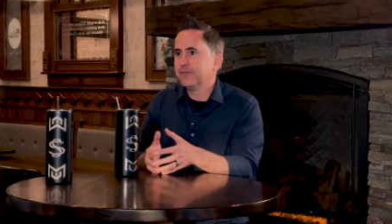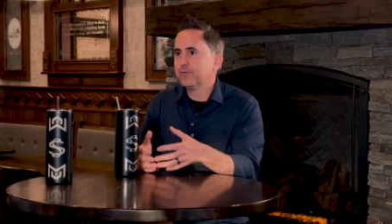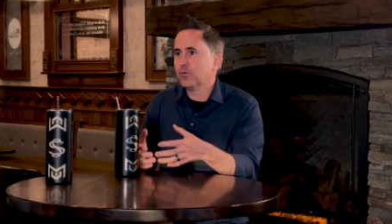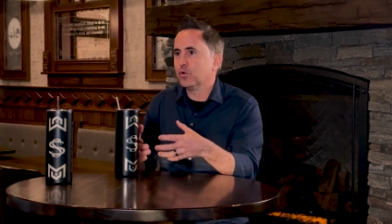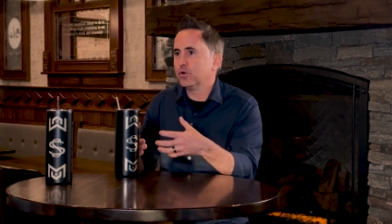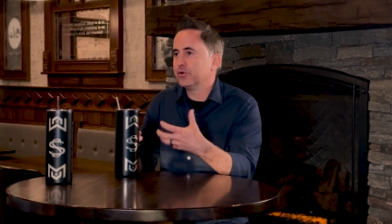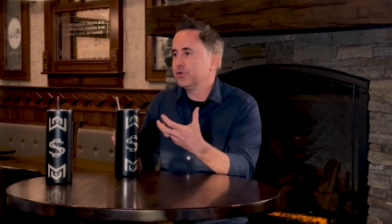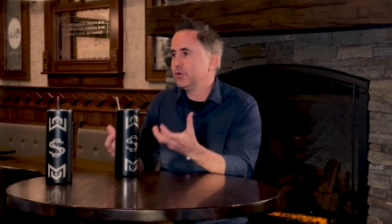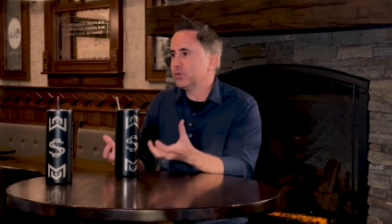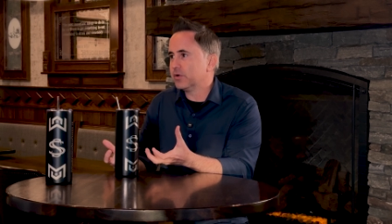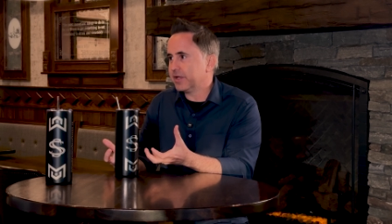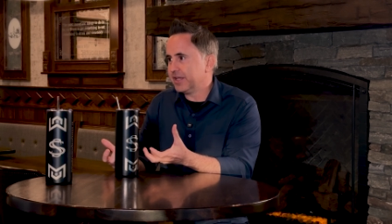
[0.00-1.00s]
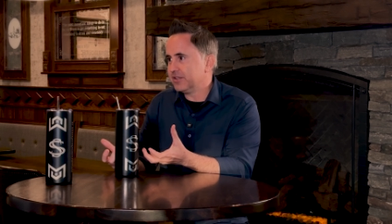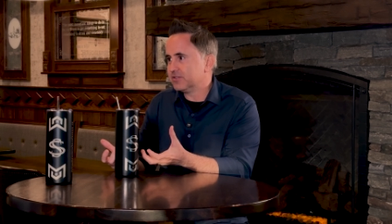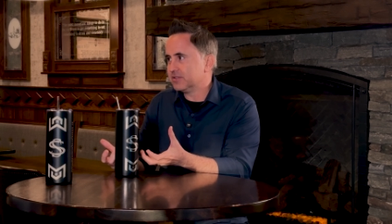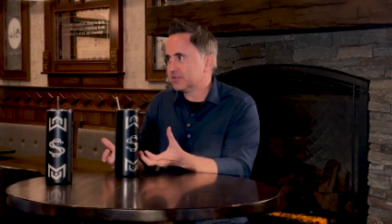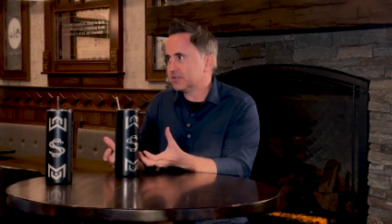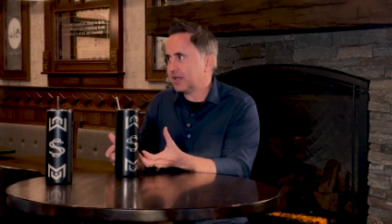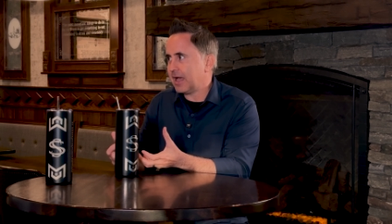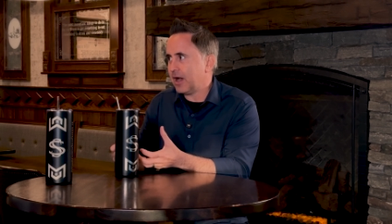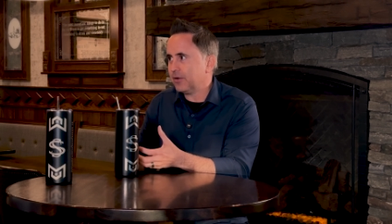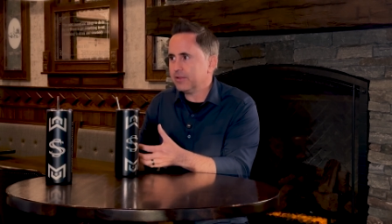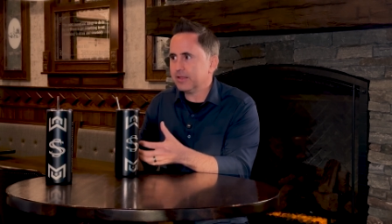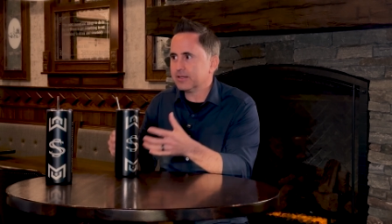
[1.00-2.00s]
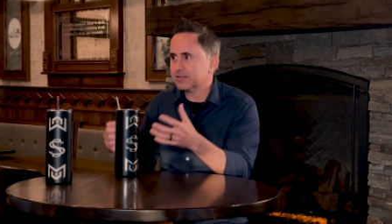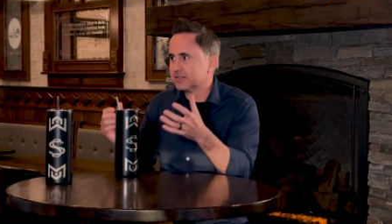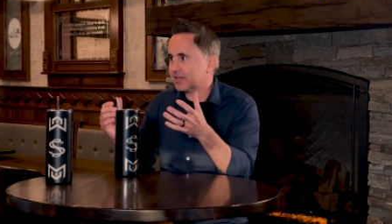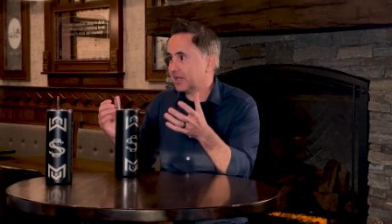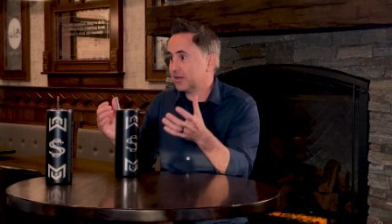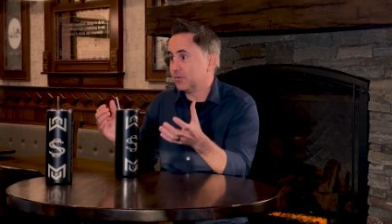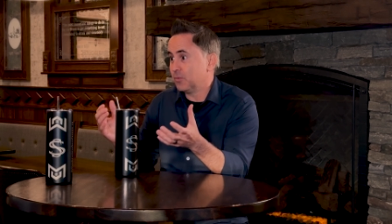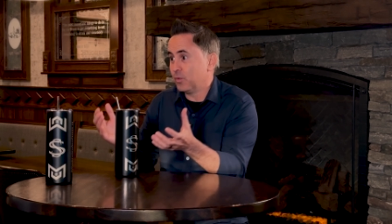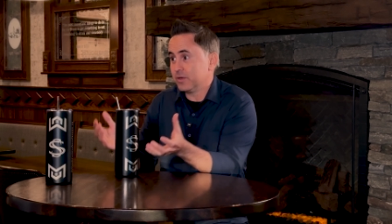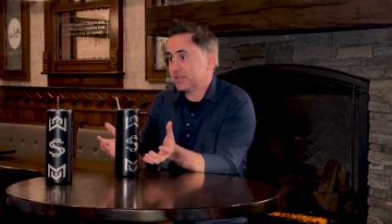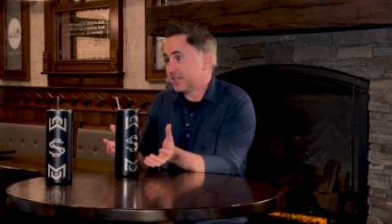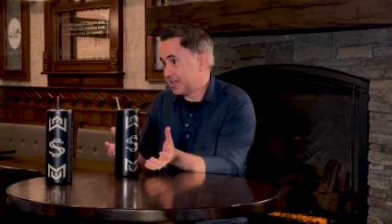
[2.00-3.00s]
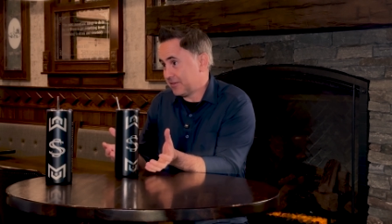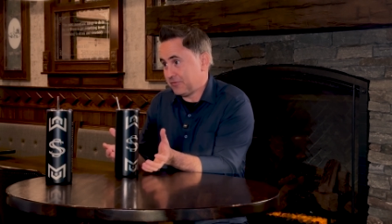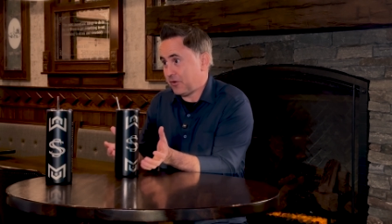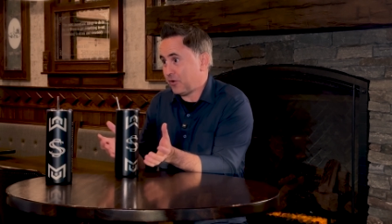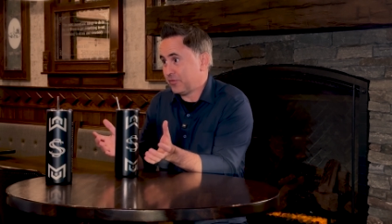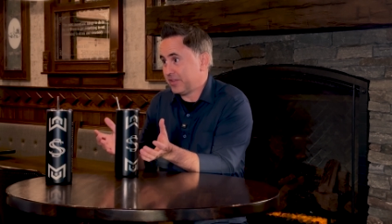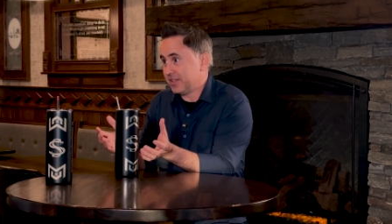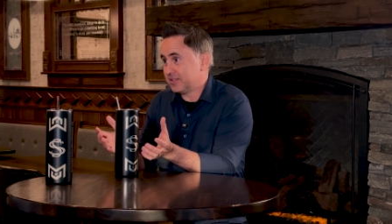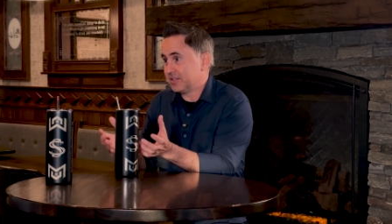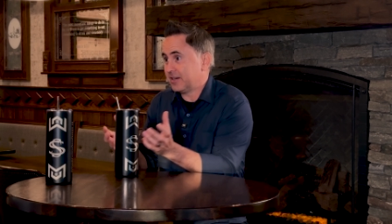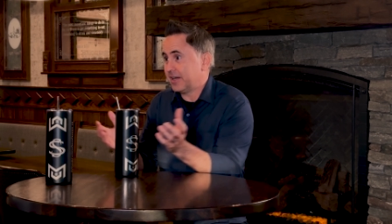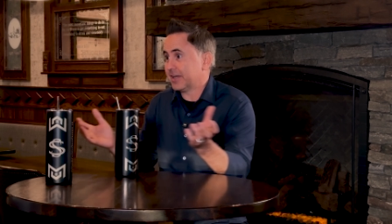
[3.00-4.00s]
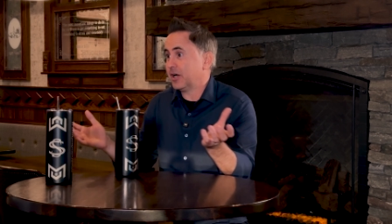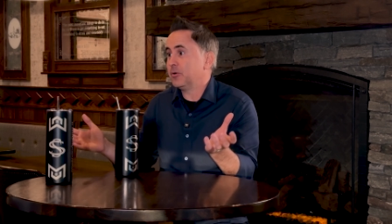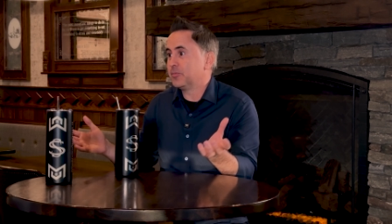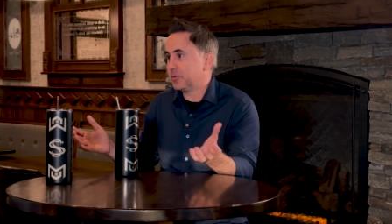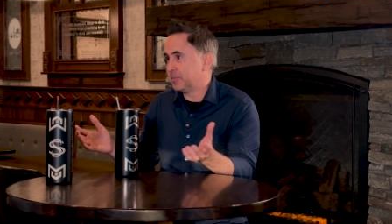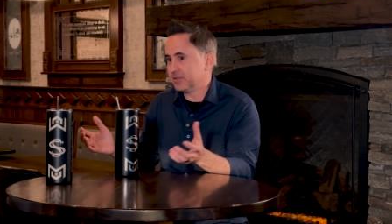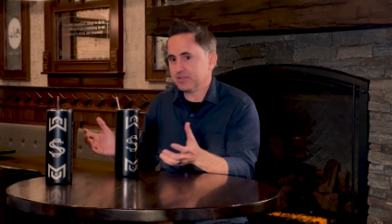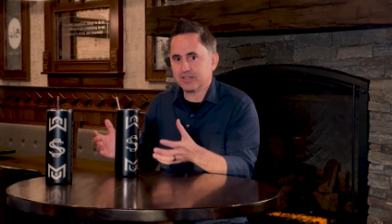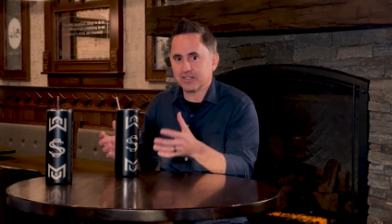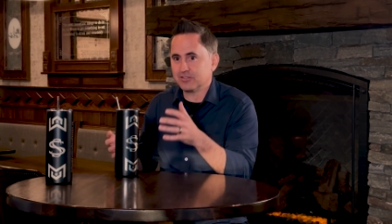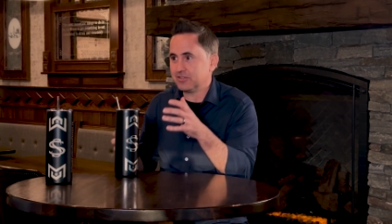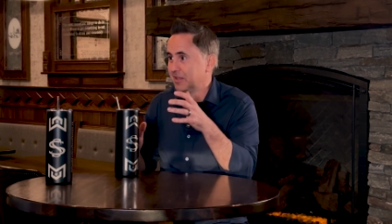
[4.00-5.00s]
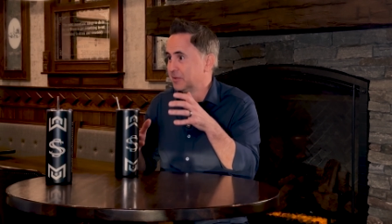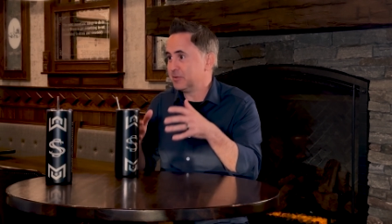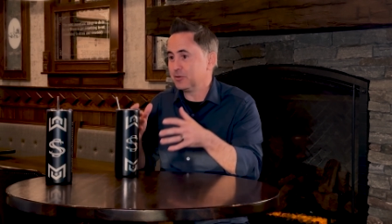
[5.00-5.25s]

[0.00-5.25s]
for newer agents, how did they decide what to get involved in to help their business? Like, should they be